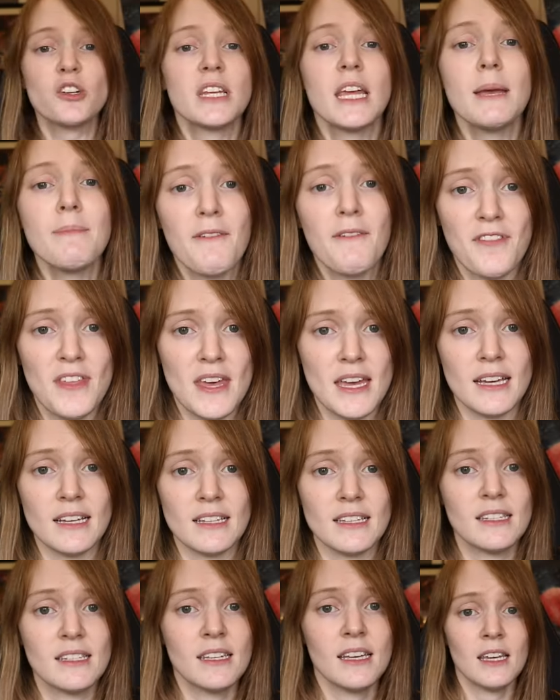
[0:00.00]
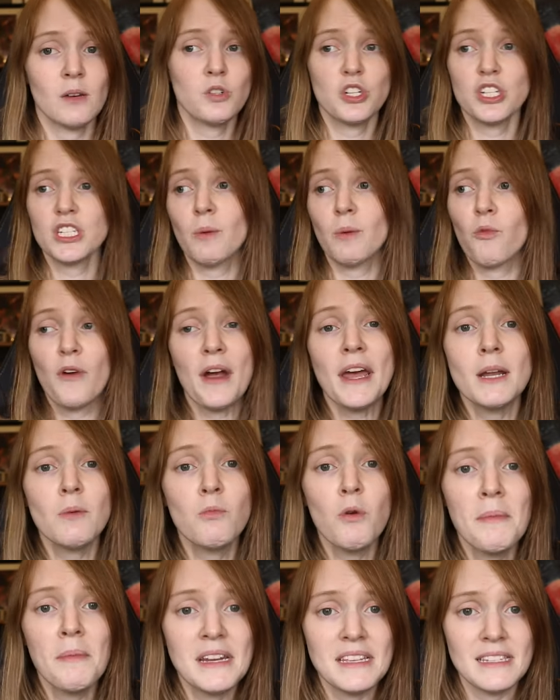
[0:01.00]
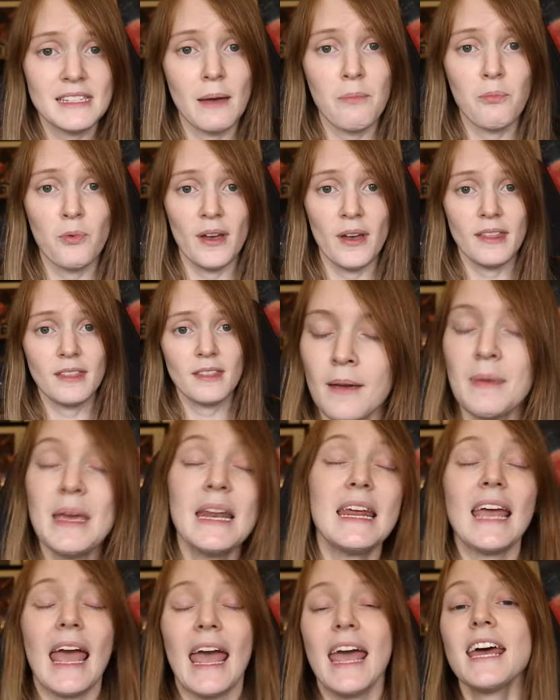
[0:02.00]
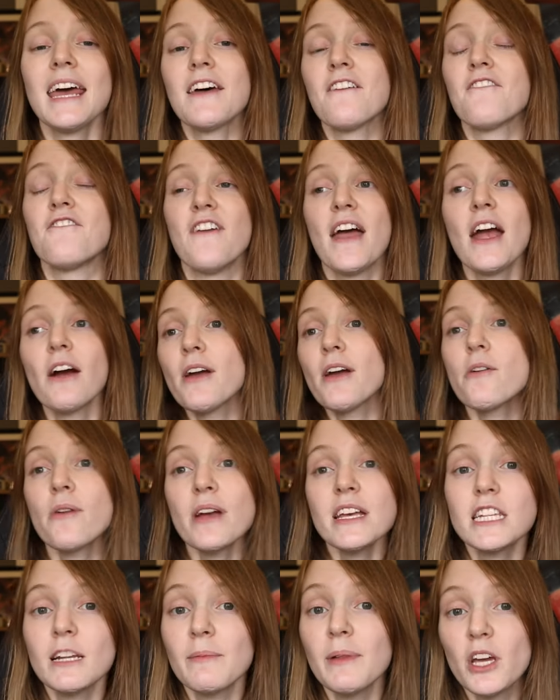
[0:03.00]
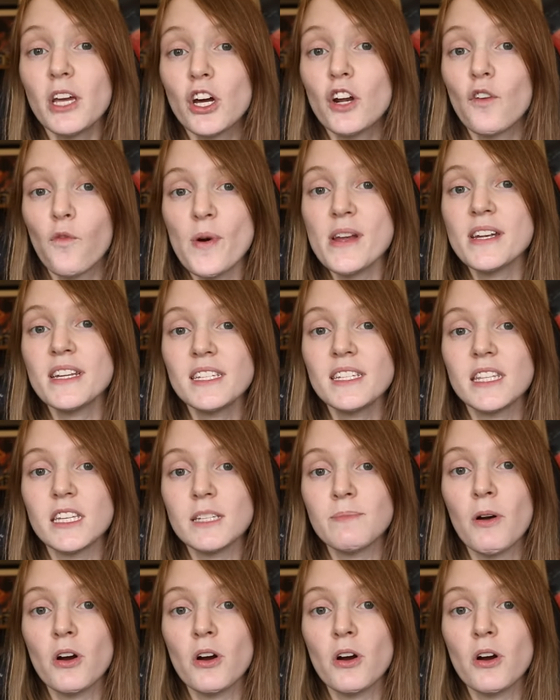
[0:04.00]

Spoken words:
scheme of things. It was just some random woman he slept with. Meaning Anna very reasonably could have witnessed this